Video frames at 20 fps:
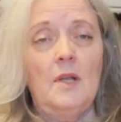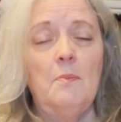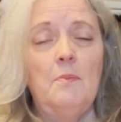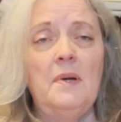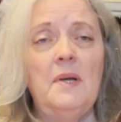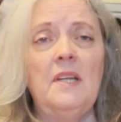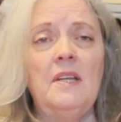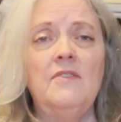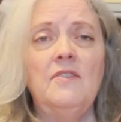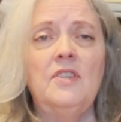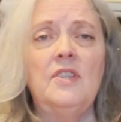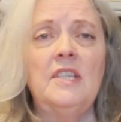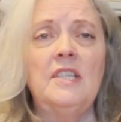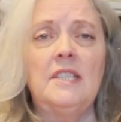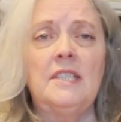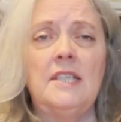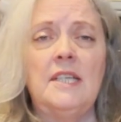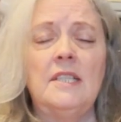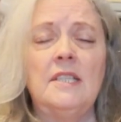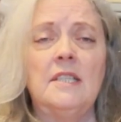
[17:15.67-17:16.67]
But if
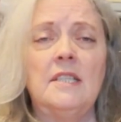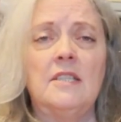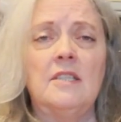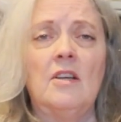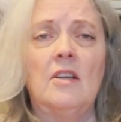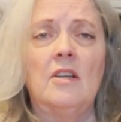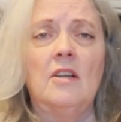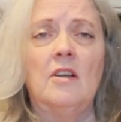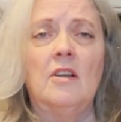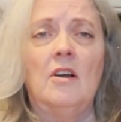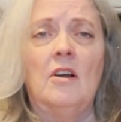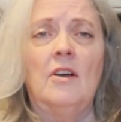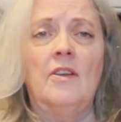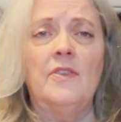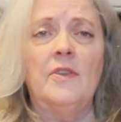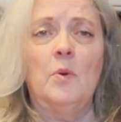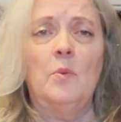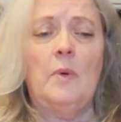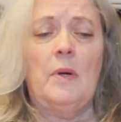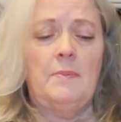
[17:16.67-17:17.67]
it says it's on
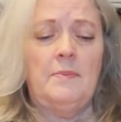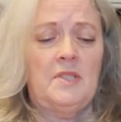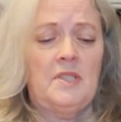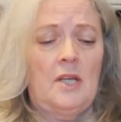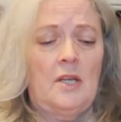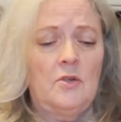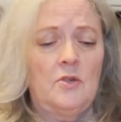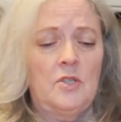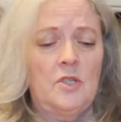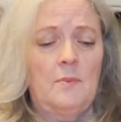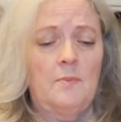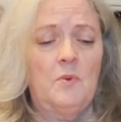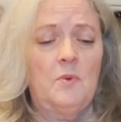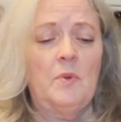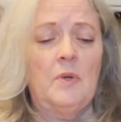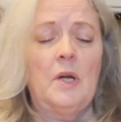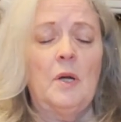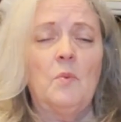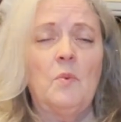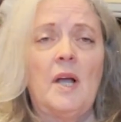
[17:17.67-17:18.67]
their website or something,
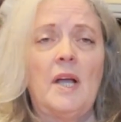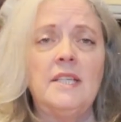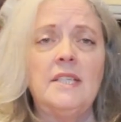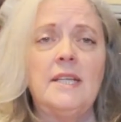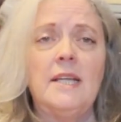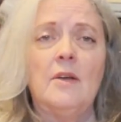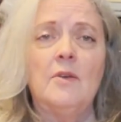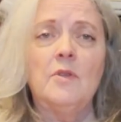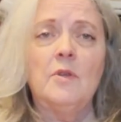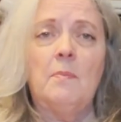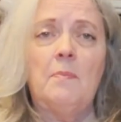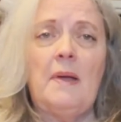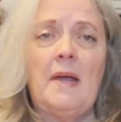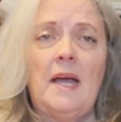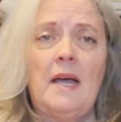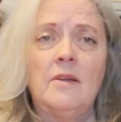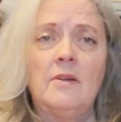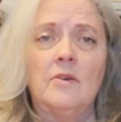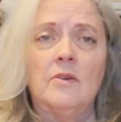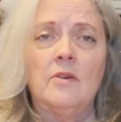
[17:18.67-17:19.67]
when I write down the
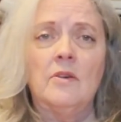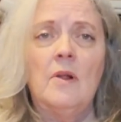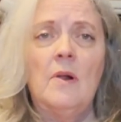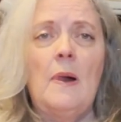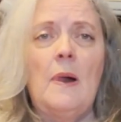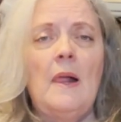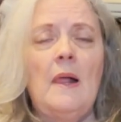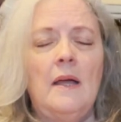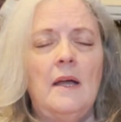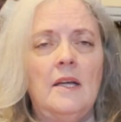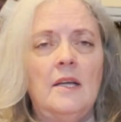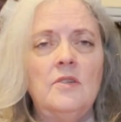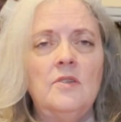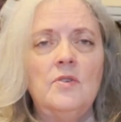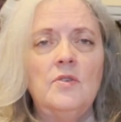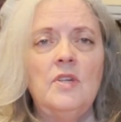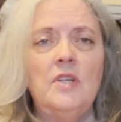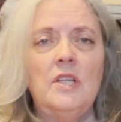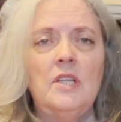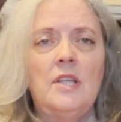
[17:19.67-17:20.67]
pattern,
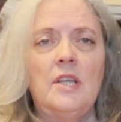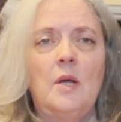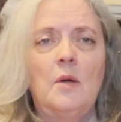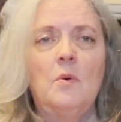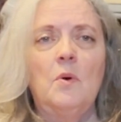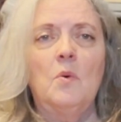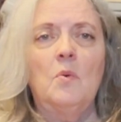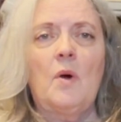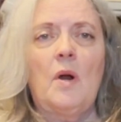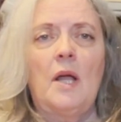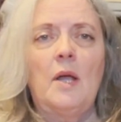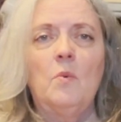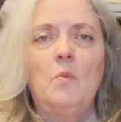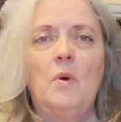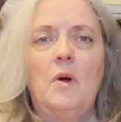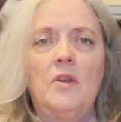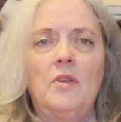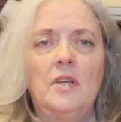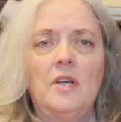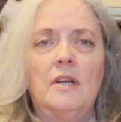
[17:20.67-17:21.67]
underneath I will write
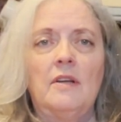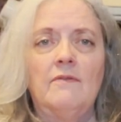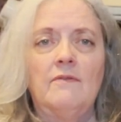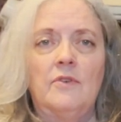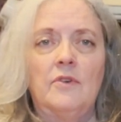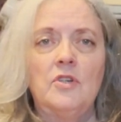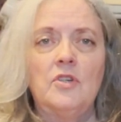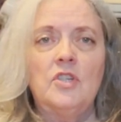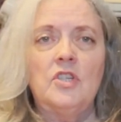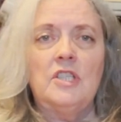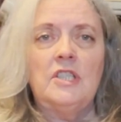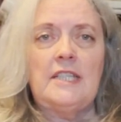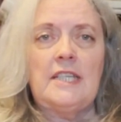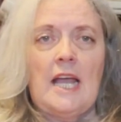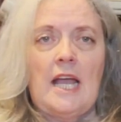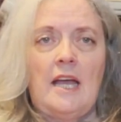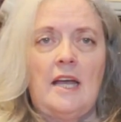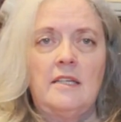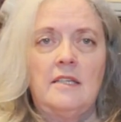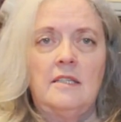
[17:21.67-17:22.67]
where the conversion's
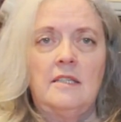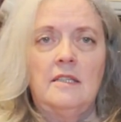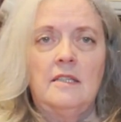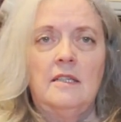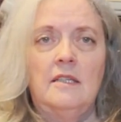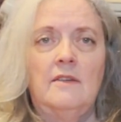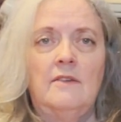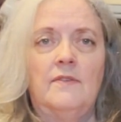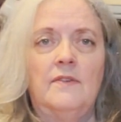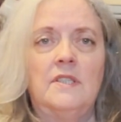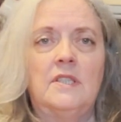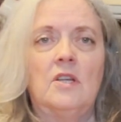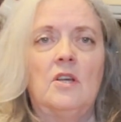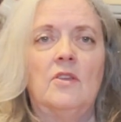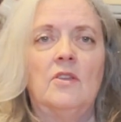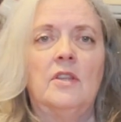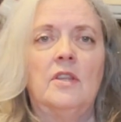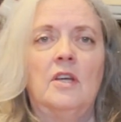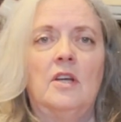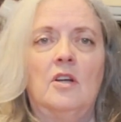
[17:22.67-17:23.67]
at, if it's
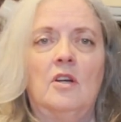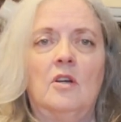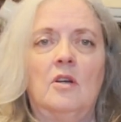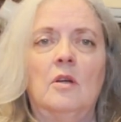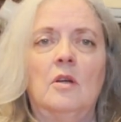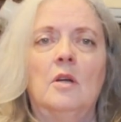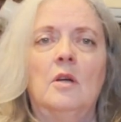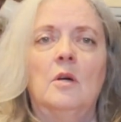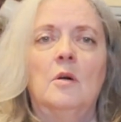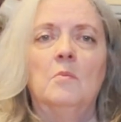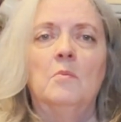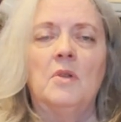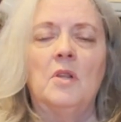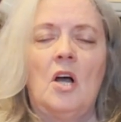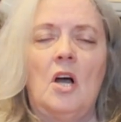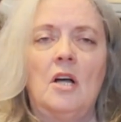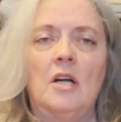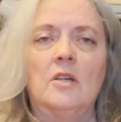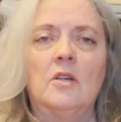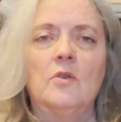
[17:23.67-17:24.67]
on their
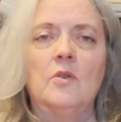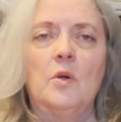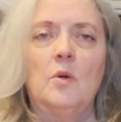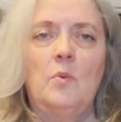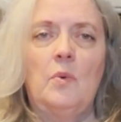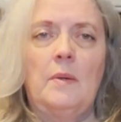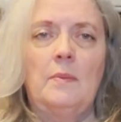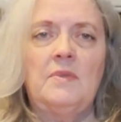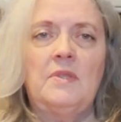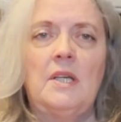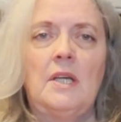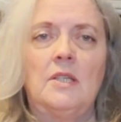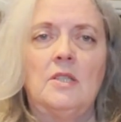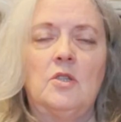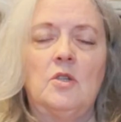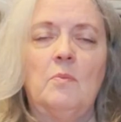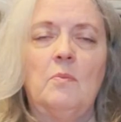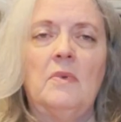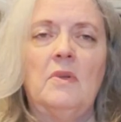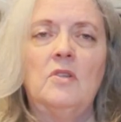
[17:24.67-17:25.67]
blog or their website.
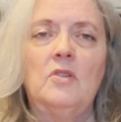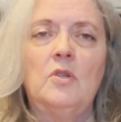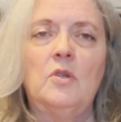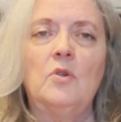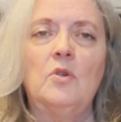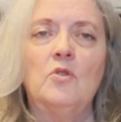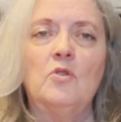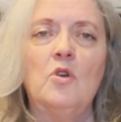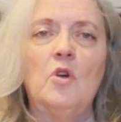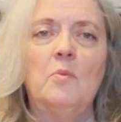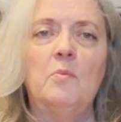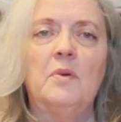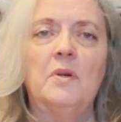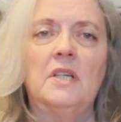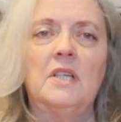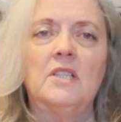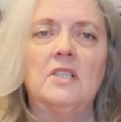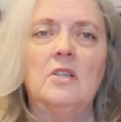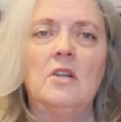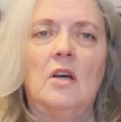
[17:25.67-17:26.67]
So your
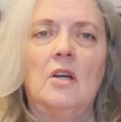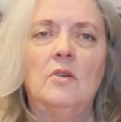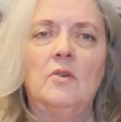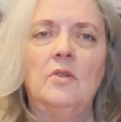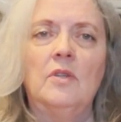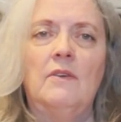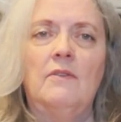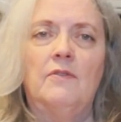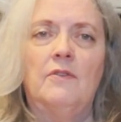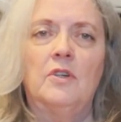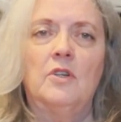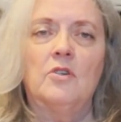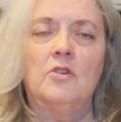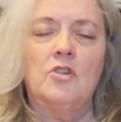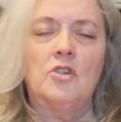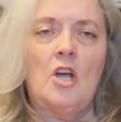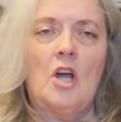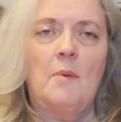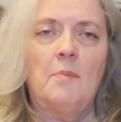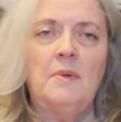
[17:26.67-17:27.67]
notebook is not only for your
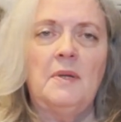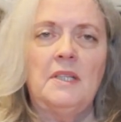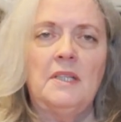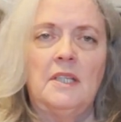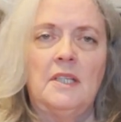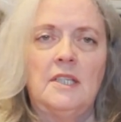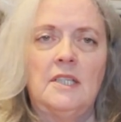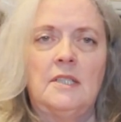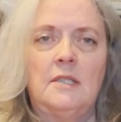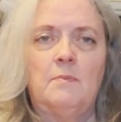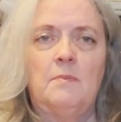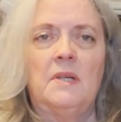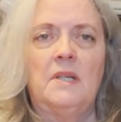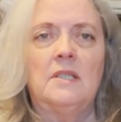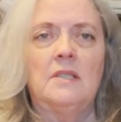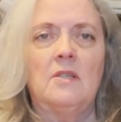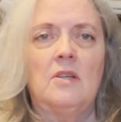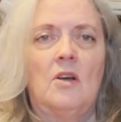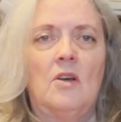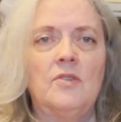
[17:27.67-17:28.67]
shopping list, but
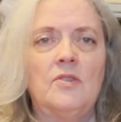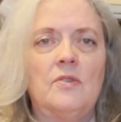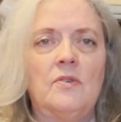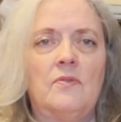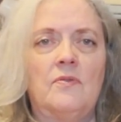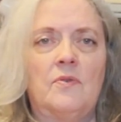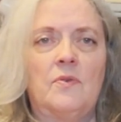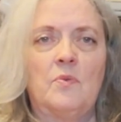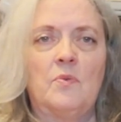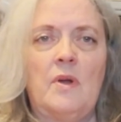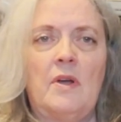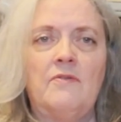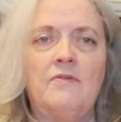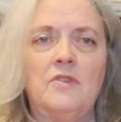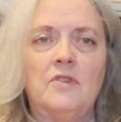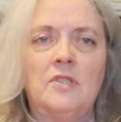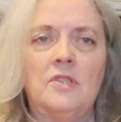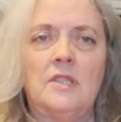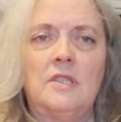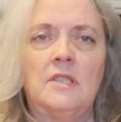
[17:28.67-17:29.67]
it's also for
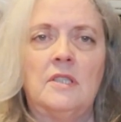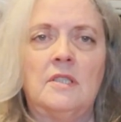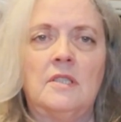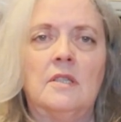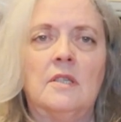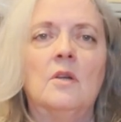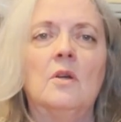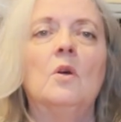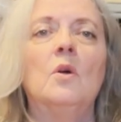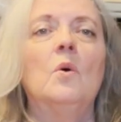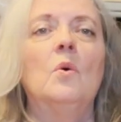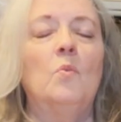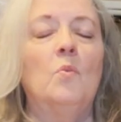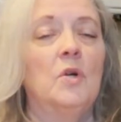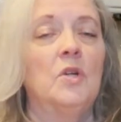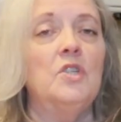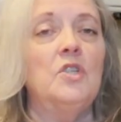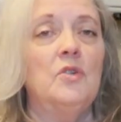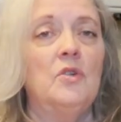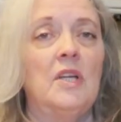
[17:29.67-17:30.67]
references
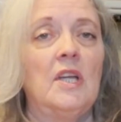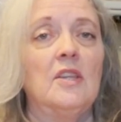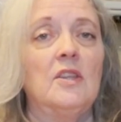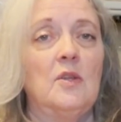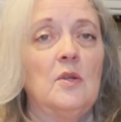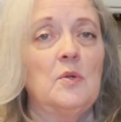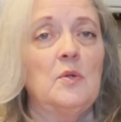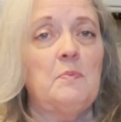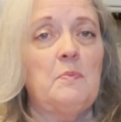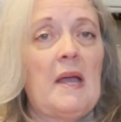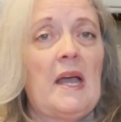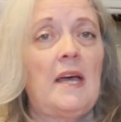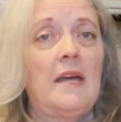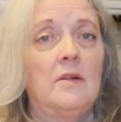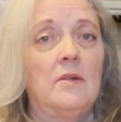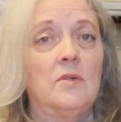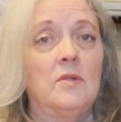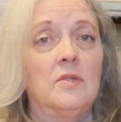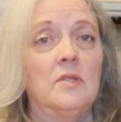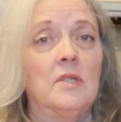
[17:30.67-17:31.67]
once you get those
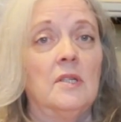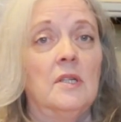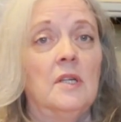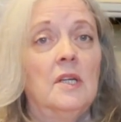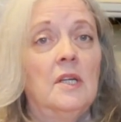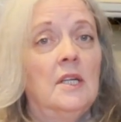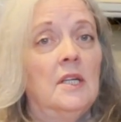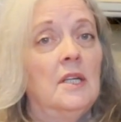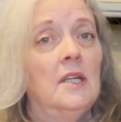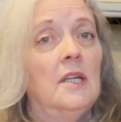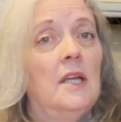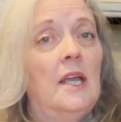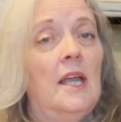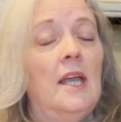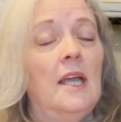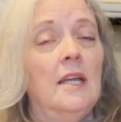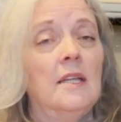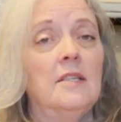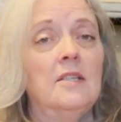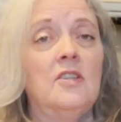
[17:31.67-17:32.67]
patterns.
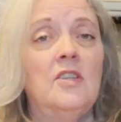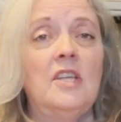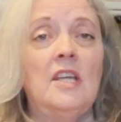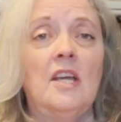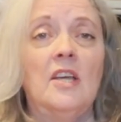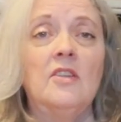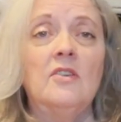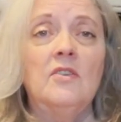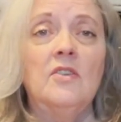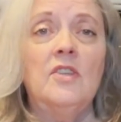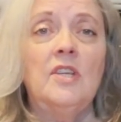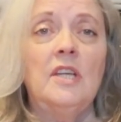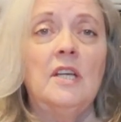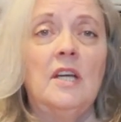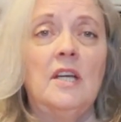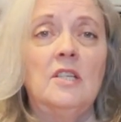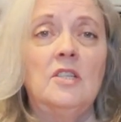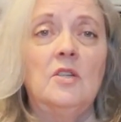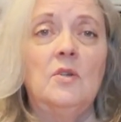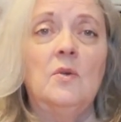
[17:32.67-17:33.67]
And the other thing
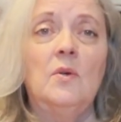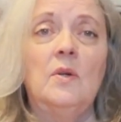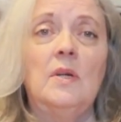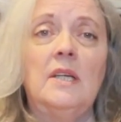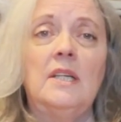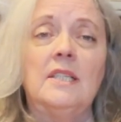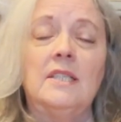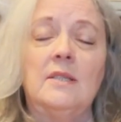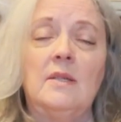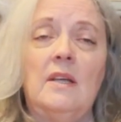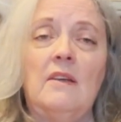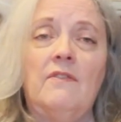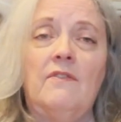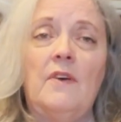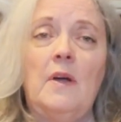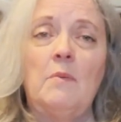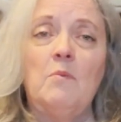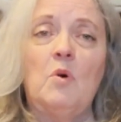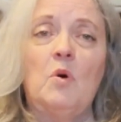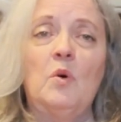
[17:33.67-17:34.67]
I do is, if
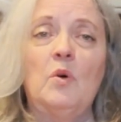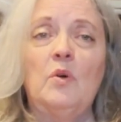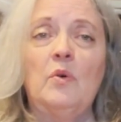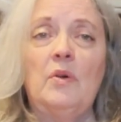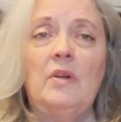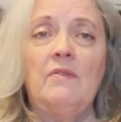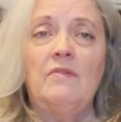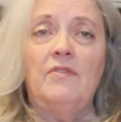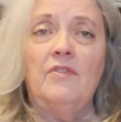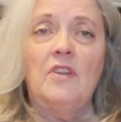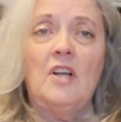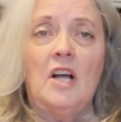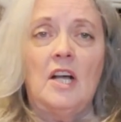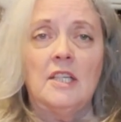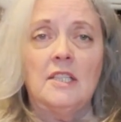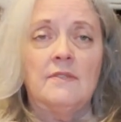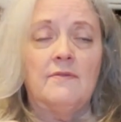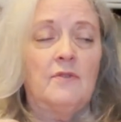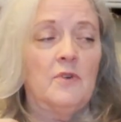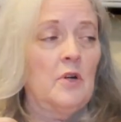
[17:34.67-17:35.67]
I'm ordering
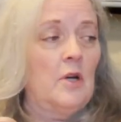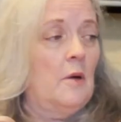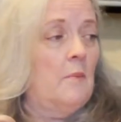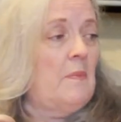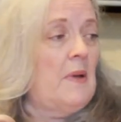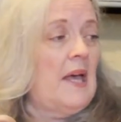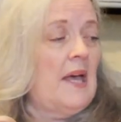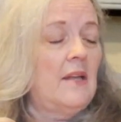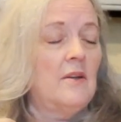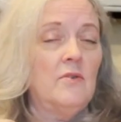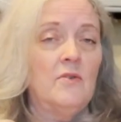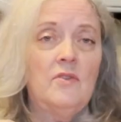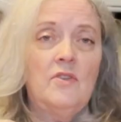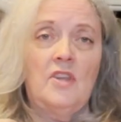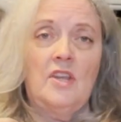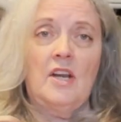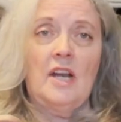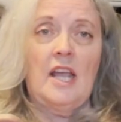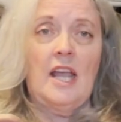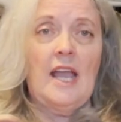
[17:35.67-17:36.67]
floss for a pattern
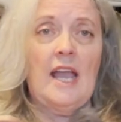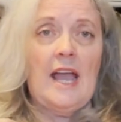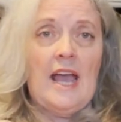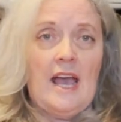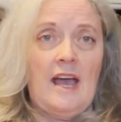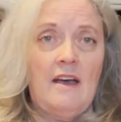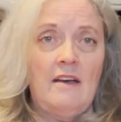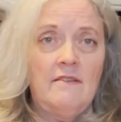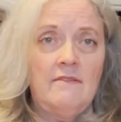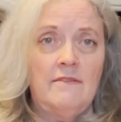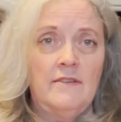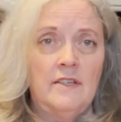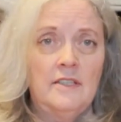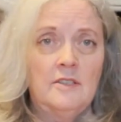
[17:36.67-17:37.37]
that I have,